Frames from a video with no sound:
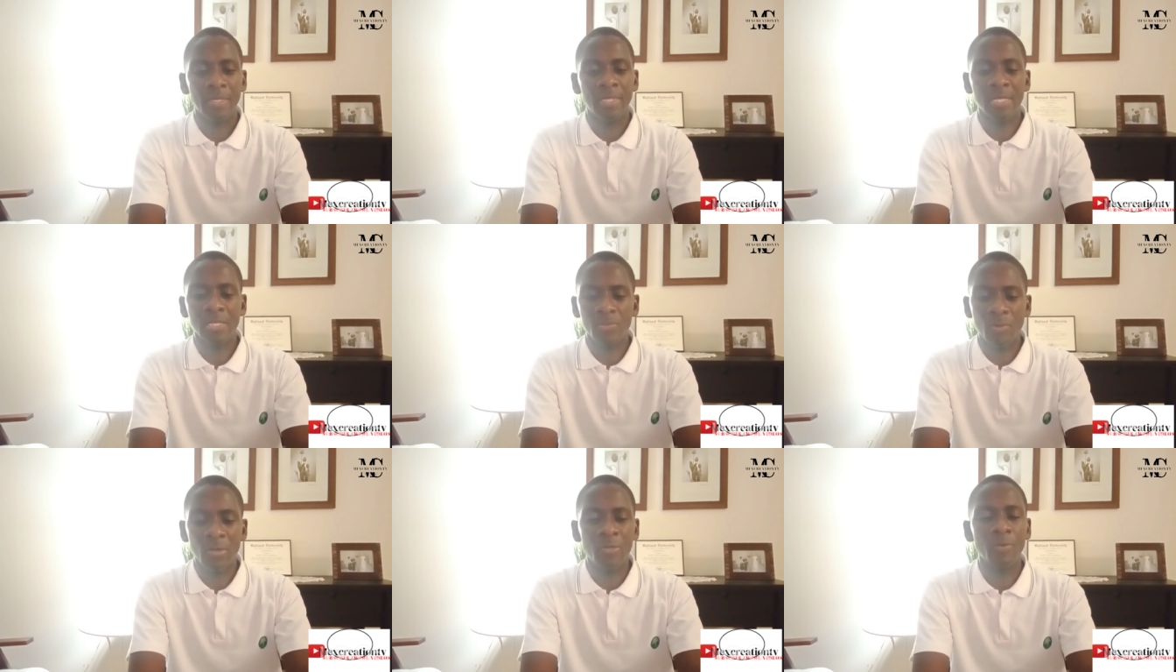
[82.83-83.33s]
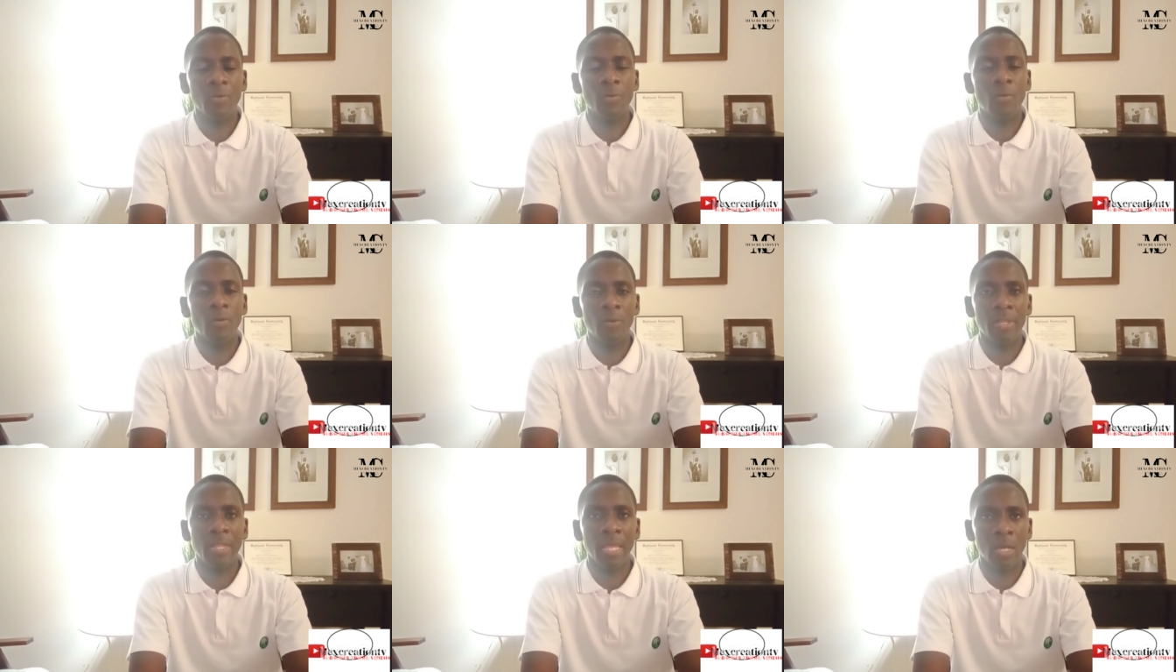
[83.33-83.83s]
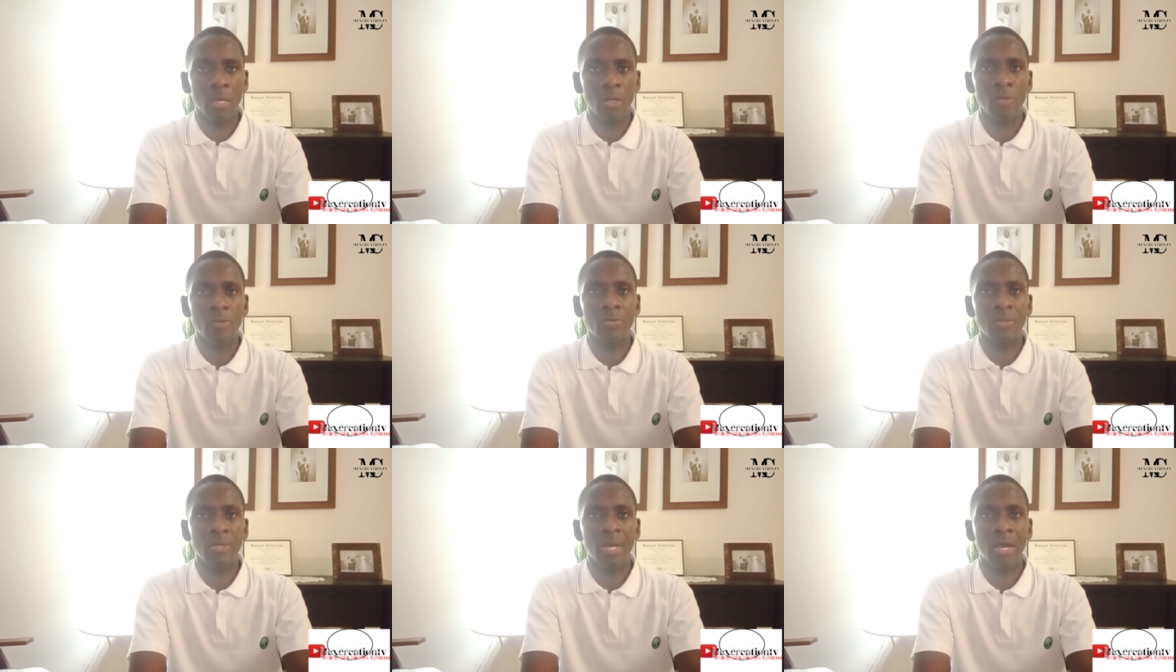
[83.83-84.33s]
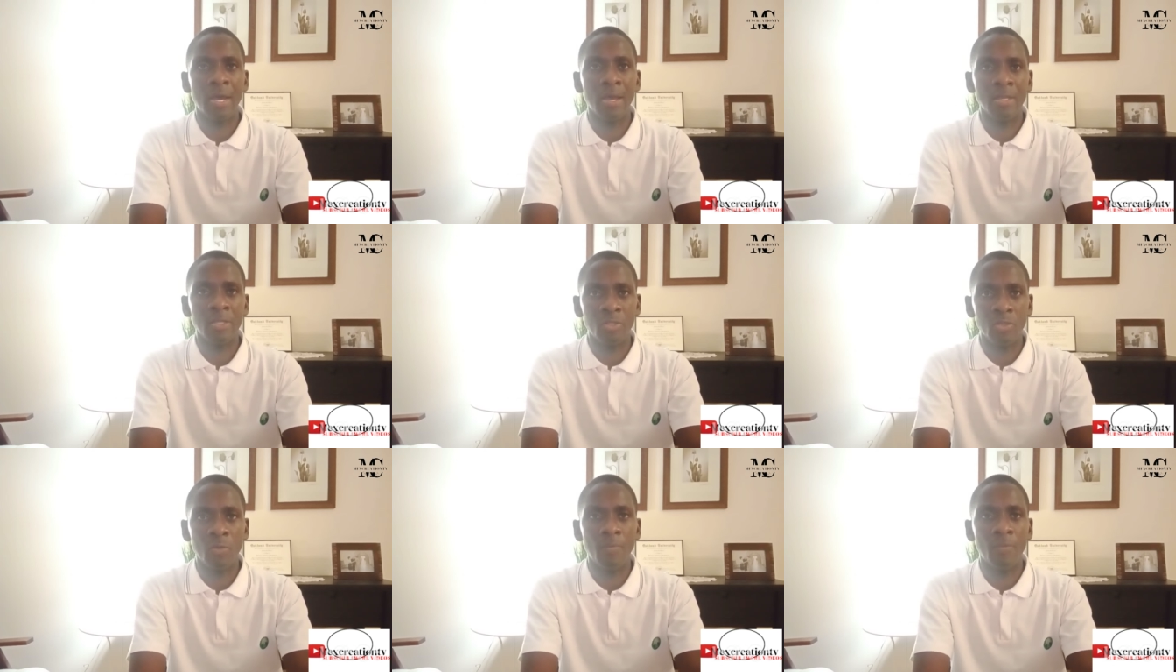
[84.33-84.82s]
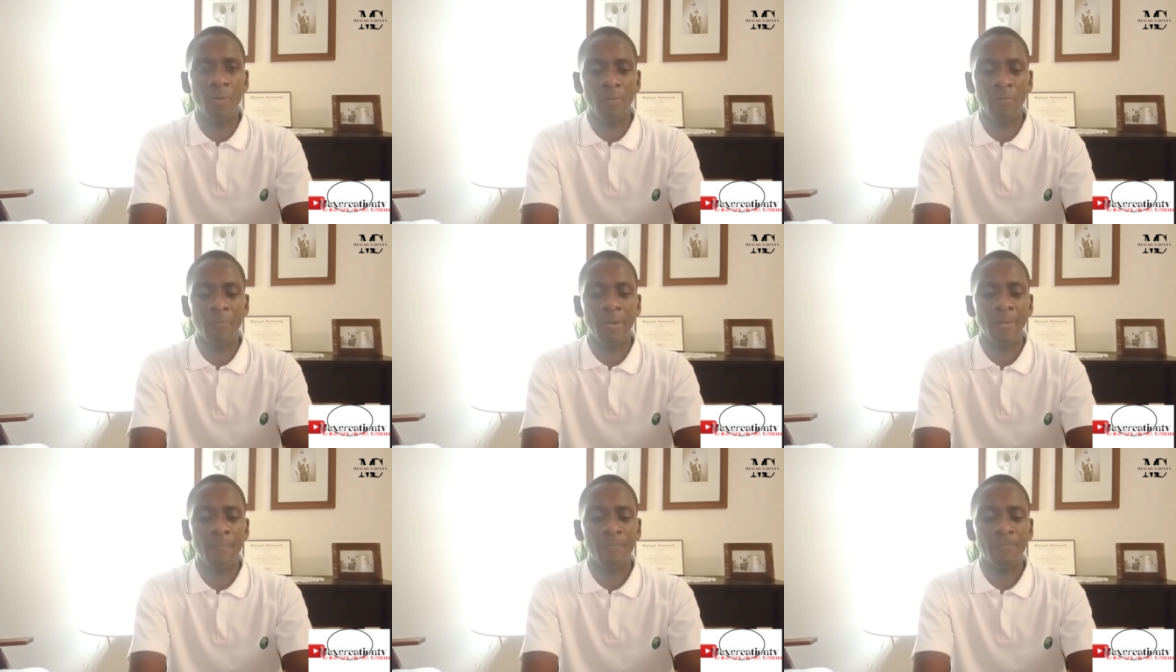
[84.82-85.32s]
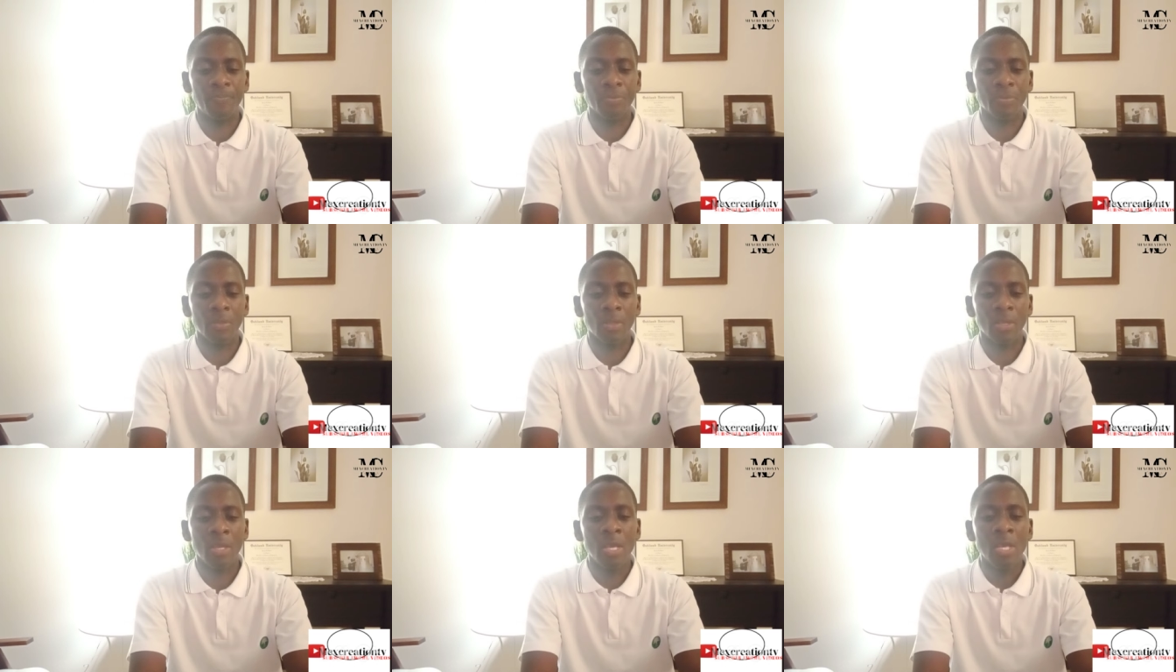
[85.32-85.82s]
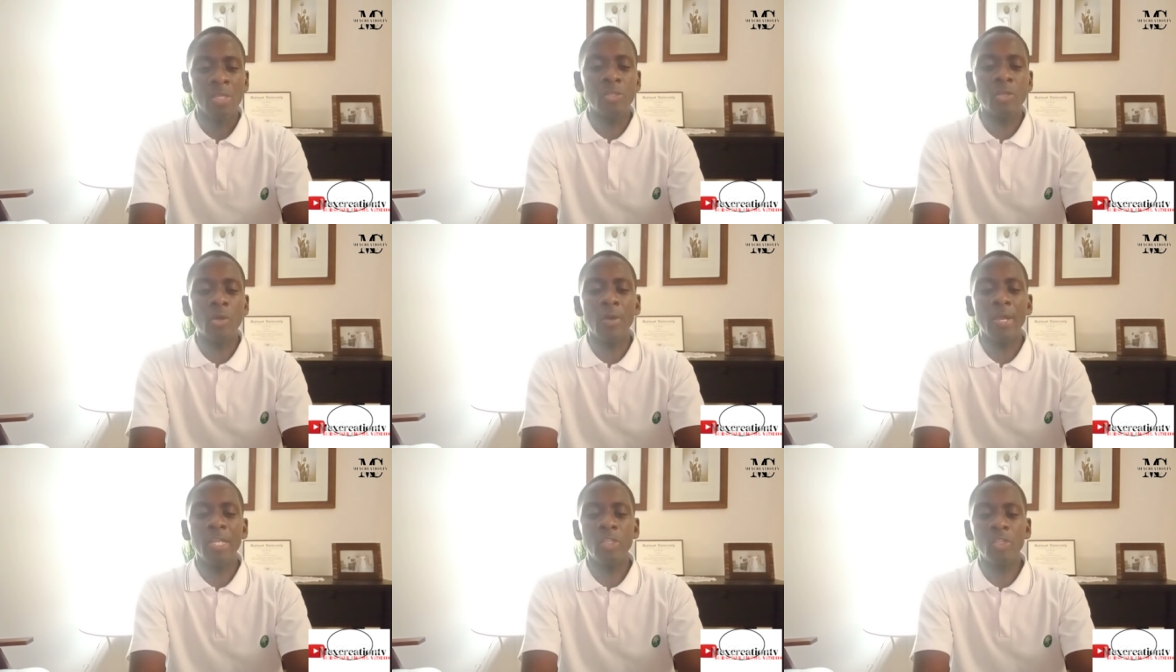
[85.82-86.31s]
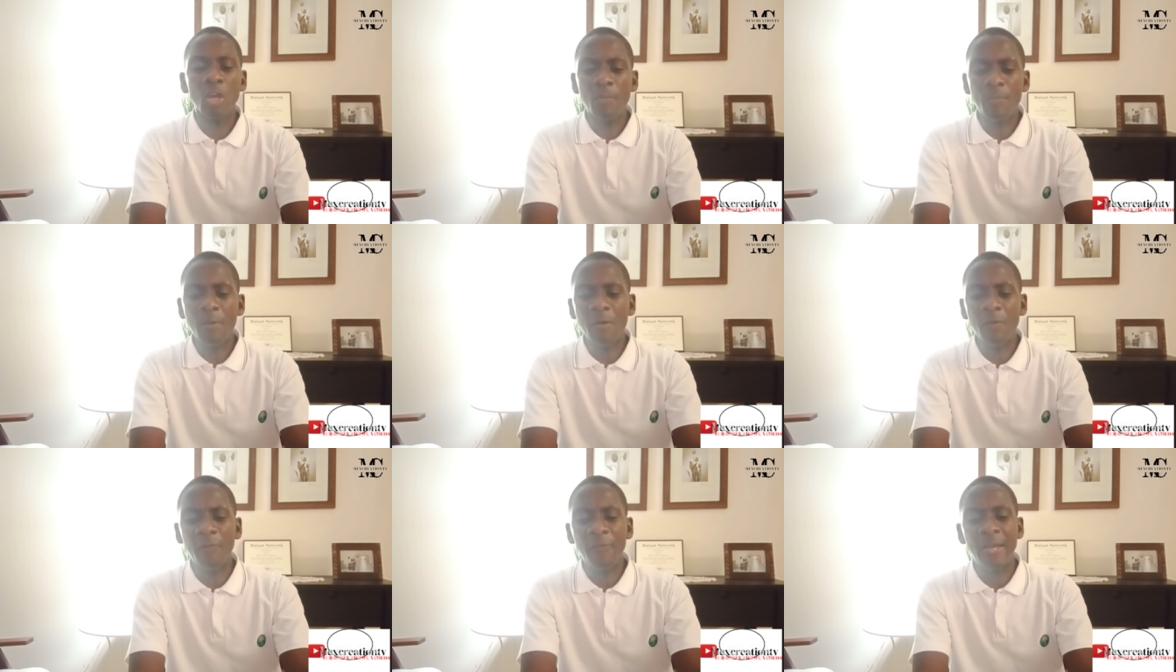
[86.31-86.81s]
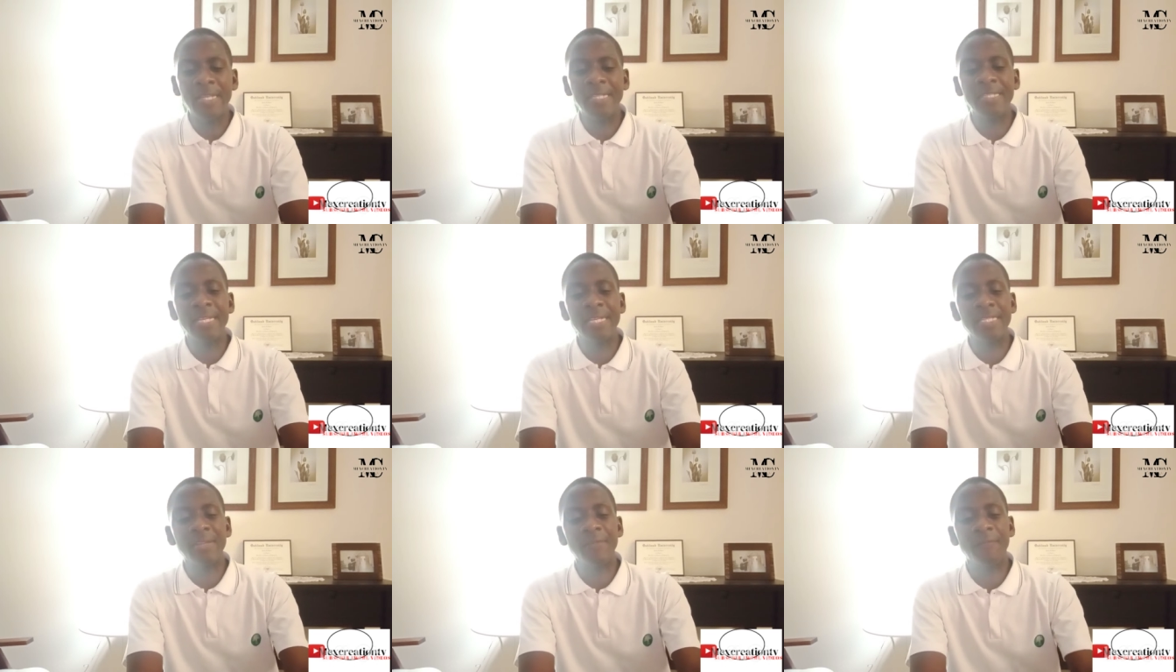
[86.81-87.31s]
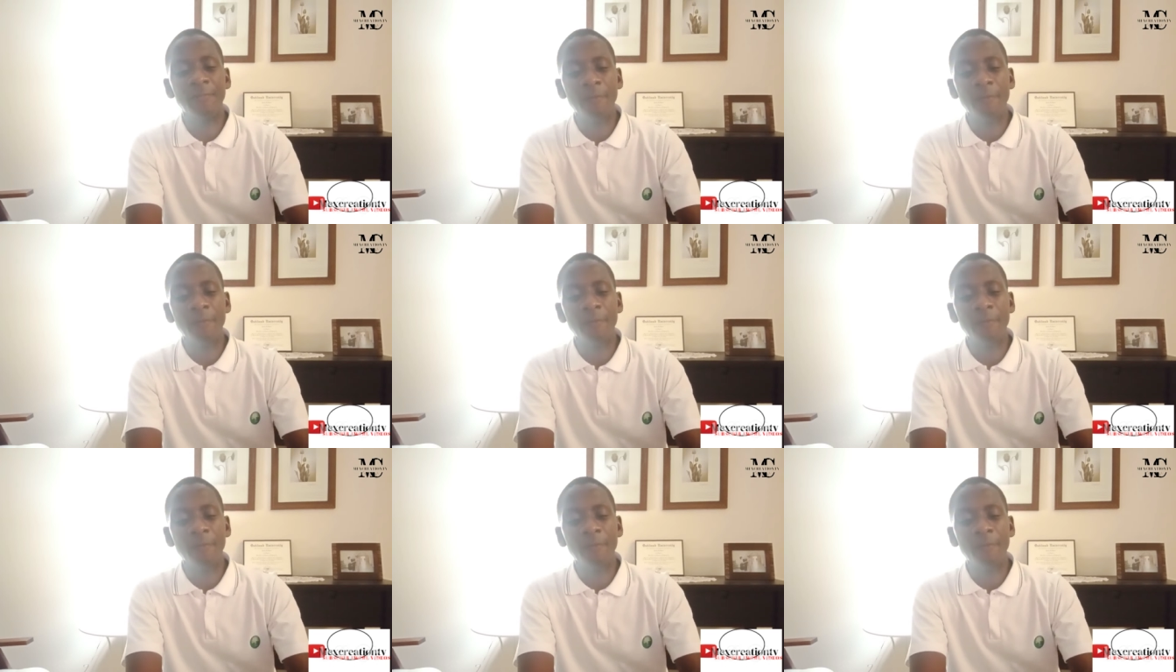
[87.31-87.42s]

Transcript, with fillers: That's what we call a uh, job offer. So a job offer is just a